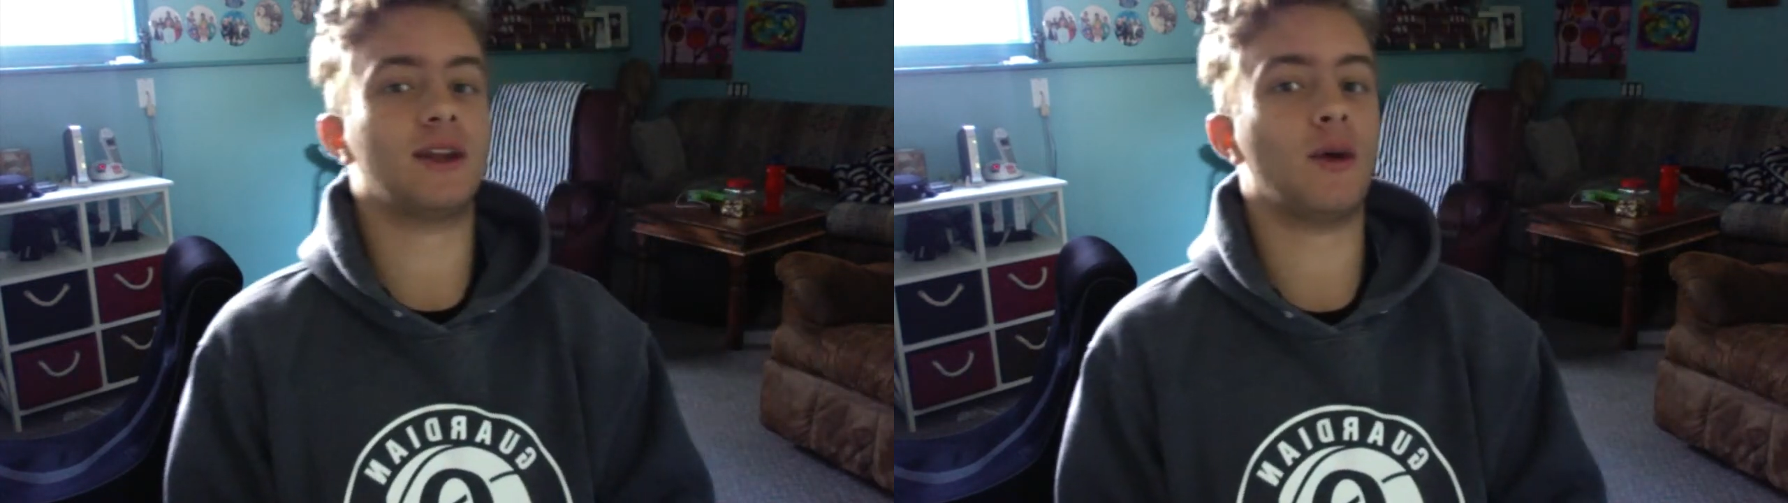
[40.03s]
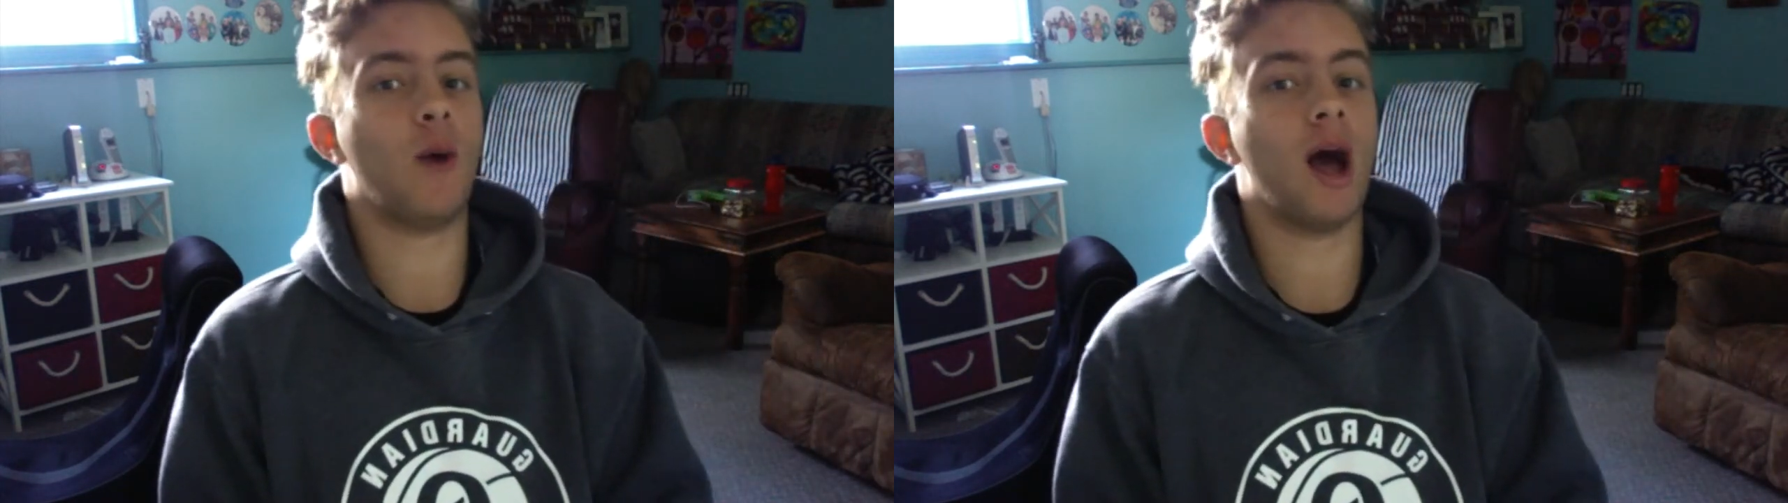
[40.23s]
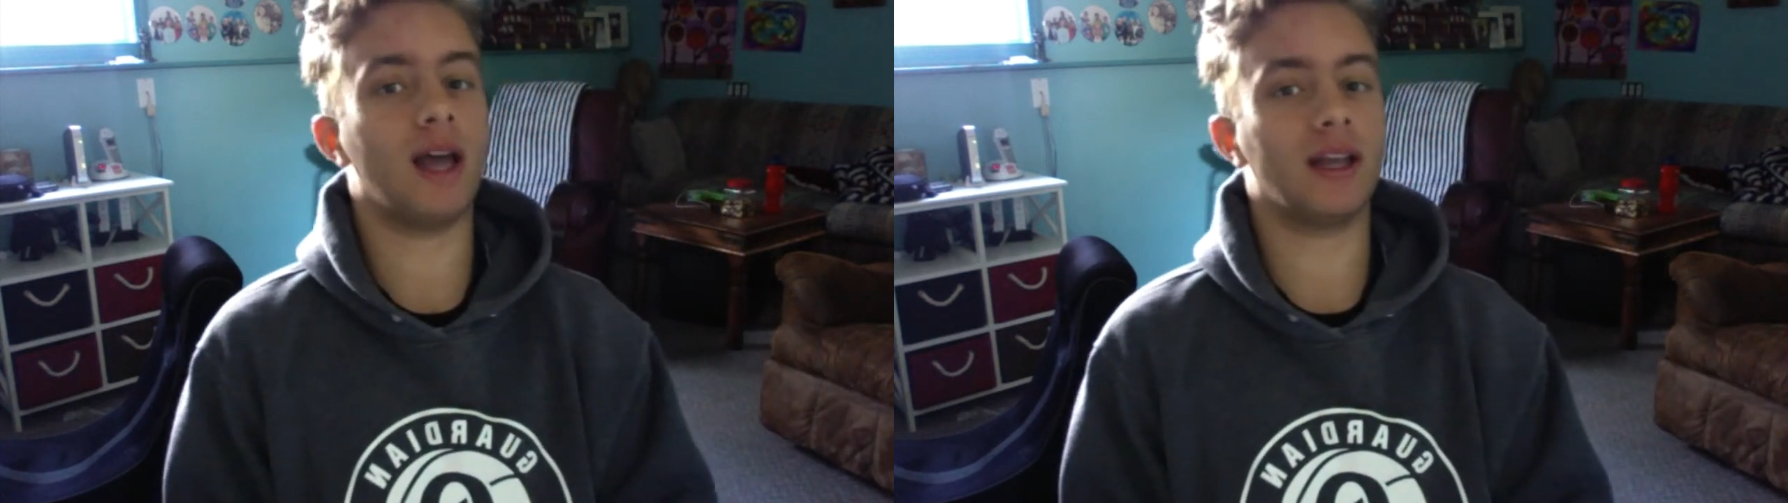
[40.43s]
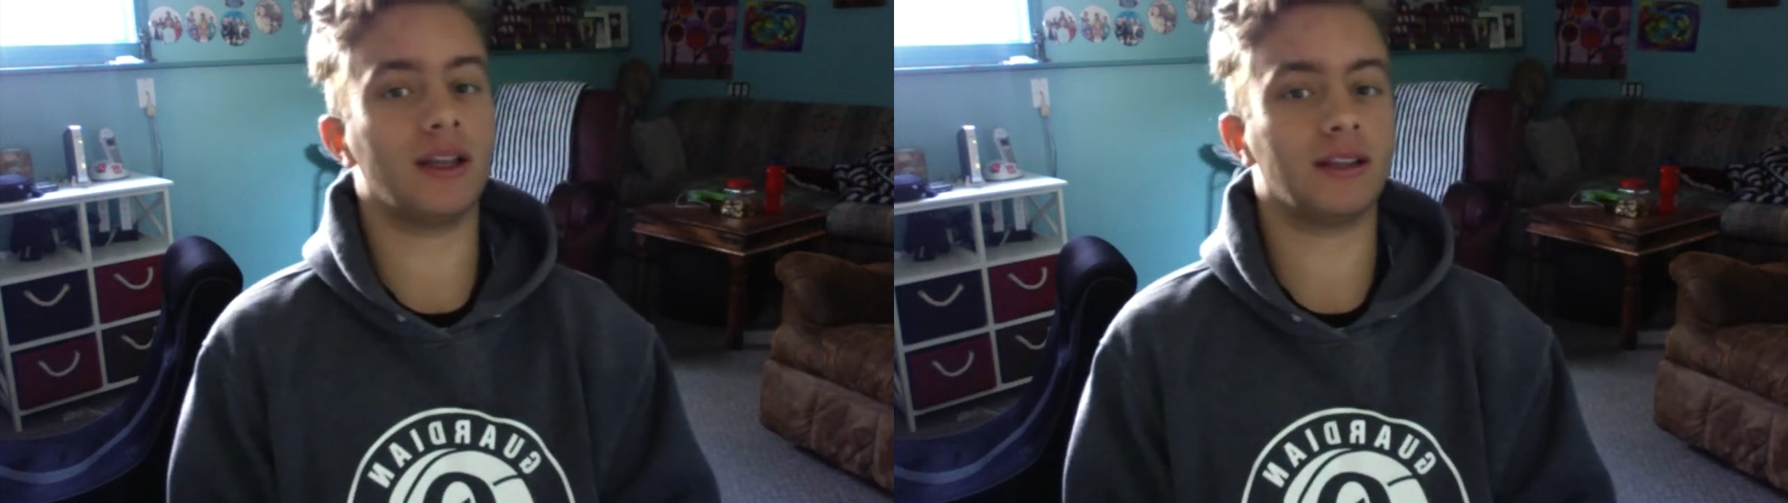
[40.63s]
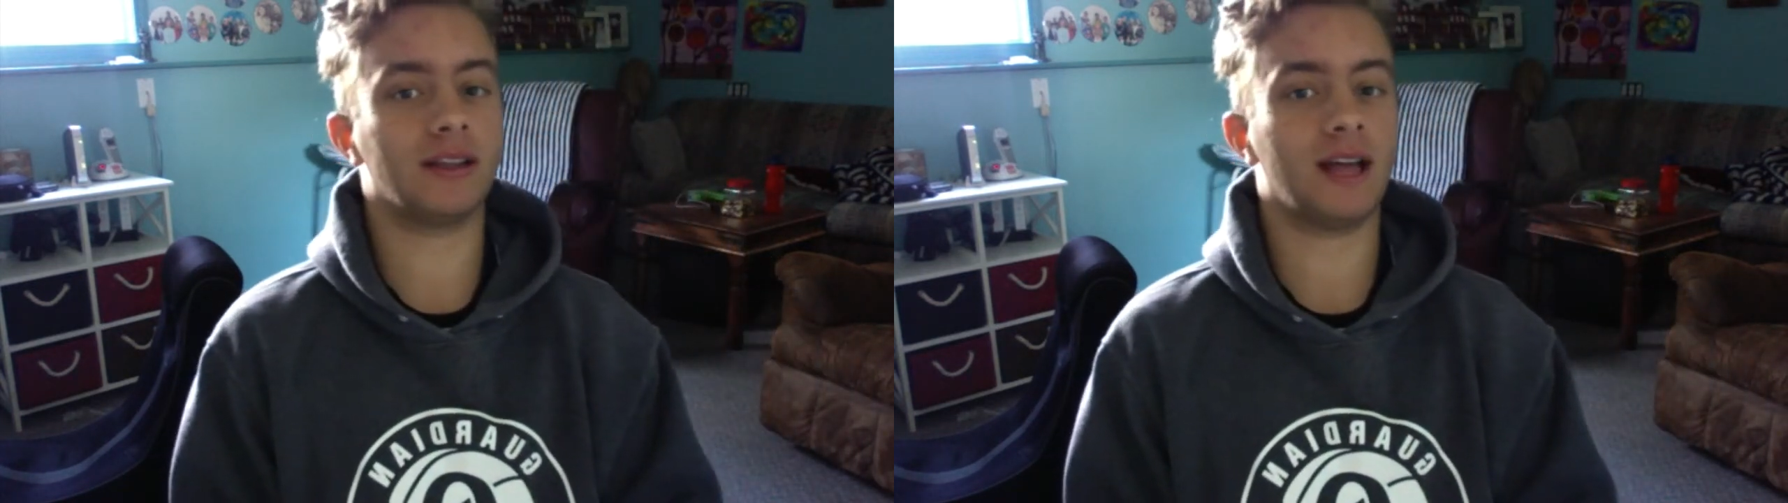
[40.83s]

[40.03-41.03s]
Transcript: in a while.